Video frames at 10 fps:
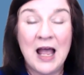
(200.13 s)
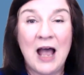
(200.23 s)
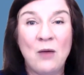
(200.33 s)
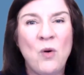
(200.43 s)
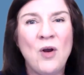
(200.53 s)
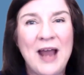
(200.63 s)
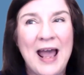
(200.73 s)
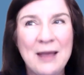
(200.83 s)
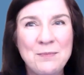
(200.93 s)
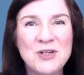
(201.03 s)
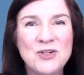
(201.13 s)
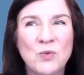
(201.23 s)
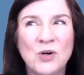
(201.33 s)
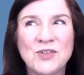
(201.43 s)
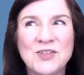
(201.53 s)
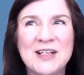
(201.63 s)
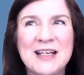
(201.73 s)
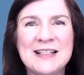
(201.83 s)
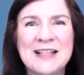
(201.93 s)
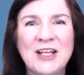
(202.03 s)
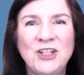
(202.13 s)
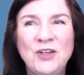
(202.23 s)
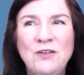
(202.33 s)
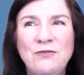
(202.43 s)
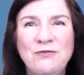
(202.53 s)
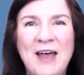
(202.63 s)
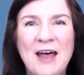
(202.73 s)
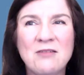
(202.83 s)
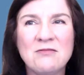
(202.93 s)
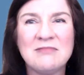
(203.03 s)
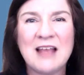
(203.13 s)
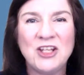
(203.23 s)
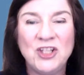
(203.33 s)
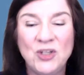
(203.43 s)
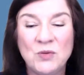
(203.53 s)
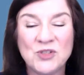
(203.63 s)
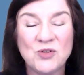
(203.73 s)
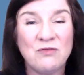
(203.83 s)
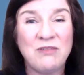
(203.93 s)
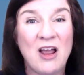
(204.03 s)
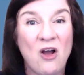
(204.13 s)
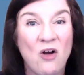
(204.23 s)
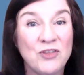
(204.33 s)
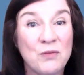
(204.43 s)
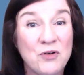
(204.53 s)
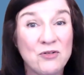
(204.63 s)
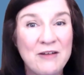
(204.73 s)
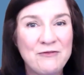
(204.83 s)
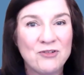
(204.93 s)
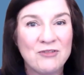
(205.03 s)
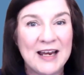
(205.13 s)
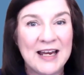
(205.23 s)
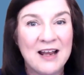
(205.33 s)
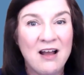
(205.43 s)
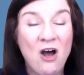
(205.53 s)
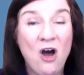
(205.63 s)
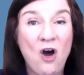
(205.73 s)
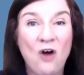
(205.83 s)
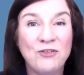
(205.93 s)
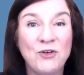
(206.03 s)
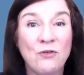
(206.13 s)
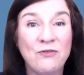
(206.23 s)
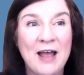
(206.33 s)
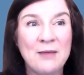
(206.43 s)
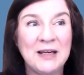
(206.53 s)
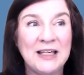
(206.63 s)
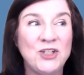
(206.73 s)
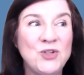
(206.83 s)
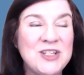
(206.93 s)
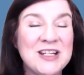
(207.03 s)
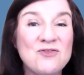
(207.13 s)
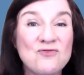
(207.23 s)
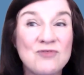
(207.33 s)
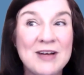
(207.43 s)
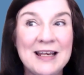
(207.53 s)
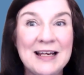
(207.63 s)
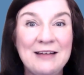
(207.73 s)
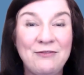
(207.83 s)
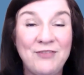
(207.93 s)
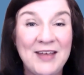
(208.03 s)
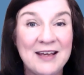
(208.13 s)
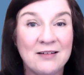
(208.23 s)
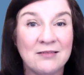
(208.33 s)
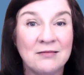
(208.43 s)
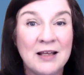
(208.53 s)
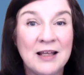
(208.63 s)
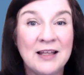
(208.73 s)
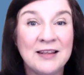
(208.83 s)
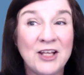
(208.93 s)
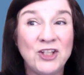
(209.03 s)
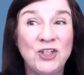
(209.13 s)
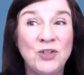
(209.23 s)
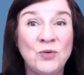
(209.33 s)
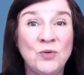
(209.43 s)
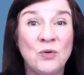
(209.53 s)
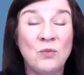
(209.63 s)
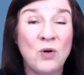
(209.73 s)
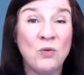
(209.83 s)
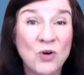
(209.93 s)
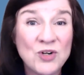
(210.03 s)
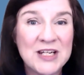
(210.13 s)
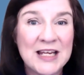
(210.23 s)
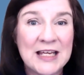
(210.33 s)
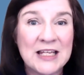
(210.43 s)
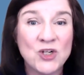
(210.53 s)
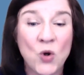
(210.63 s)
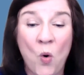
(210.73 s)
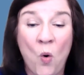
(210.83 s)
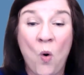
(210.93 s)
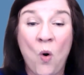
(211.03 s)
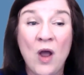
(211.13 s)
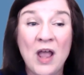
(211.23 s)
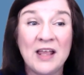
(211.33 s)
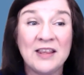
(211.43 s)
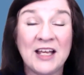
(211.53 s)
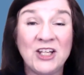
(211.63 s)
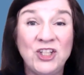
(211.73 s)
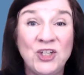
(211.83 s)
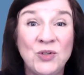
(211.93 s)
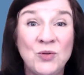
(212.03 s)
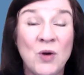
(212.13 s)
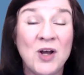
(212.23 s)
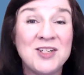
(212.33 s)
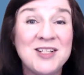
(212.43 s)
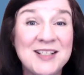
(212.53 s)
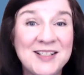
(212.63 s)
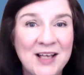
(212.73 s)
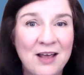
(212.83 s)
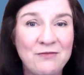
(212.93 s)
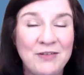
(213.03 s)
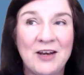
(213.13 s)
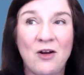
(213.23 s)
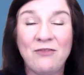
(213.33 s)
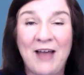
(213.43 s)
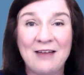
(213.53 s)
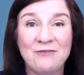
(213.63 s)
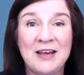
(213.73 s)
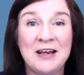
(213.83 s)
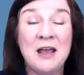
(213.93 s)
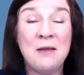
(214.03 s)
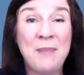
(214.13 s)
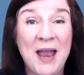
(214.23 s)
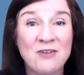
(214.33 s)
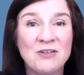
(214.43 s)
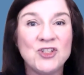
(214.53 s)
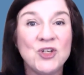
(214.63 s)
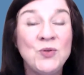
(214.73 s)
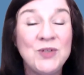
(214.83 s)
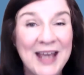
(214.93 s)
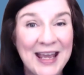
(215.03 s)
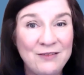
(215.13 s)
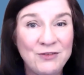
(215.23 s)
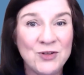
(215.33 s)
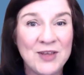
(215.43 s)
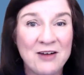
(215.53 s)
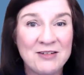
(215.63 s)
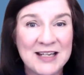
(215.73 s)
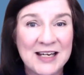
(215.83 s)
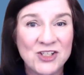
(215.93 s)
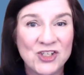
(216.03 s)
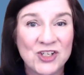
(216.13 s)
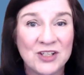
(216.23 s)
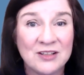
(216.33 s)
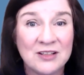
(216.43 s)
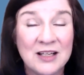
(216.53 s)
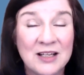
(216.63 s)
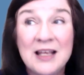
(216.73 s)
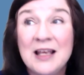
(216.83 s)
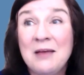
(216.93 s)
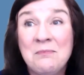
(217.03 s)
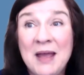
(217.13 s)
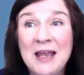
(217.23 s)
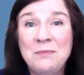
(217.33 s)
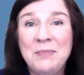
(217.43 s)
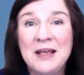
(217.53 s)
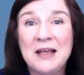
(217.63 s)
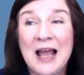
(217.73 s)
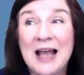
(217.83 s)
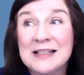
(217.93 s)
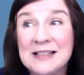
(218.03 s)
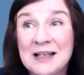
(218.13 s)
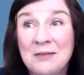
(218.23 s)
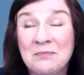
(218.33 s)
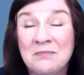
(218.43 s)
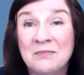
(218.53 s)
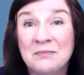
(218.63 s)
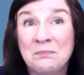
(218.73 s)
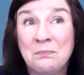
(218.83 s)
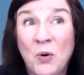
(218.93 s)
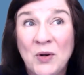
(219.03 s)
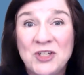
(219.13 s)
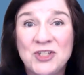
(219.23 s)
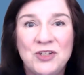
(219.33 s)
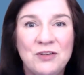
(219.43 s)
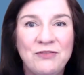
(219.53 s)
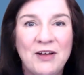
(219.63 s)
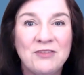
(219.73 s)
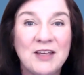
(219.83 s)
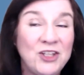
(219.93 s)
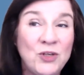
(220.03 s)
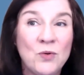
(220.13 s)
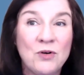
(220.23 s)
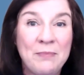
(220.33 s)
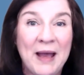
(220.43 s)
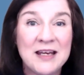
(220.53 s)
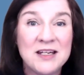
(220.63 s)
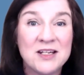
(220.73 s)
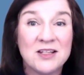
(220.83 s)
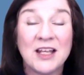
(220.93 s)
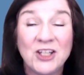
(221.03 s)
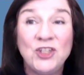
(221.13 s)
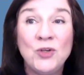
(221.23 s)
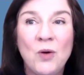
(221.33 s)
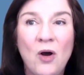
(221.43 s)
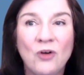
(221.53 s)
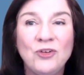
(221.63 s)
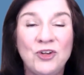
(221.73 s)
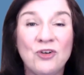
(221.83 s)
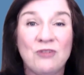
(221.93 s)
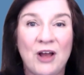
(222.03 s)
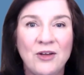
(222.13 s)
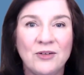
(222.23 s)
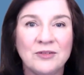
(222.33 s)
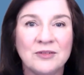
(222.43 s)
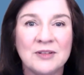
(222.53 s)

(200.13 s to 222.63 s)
And what happened is that you felt that you were sort of on the periphery of your family. You didn't really feel that you were wanted or that you were deserving of having parents who gave you their attention. And maybe at some point you felt that you were abandoned, that you were on your own.